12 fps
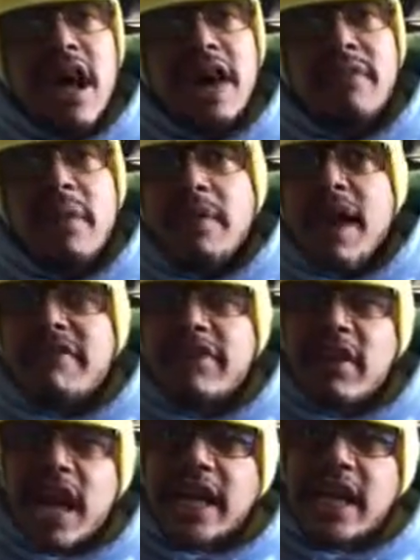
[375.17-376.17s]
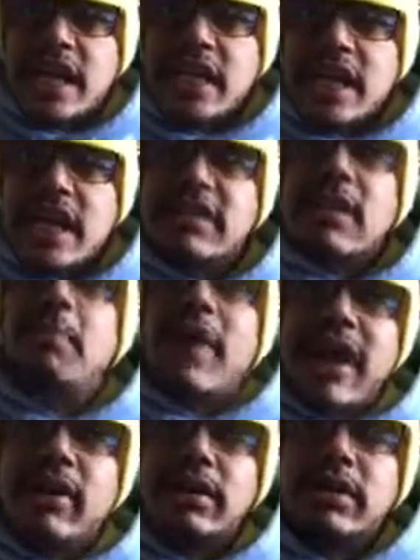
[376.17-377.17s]
I feel like that it's
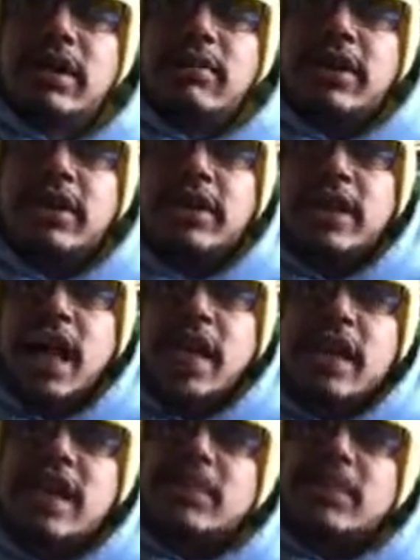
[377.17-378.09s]
apparent that I'm a good guy.